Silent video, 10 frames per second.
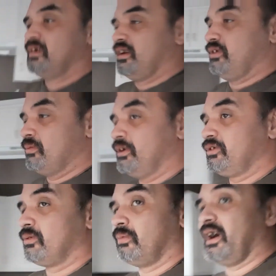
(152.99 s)
and you
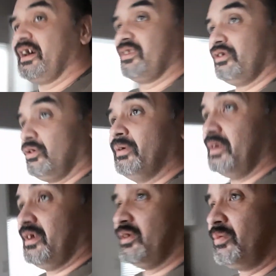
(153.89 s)
wonder why they're doing
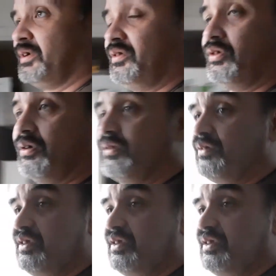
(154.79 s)
this, when, you know,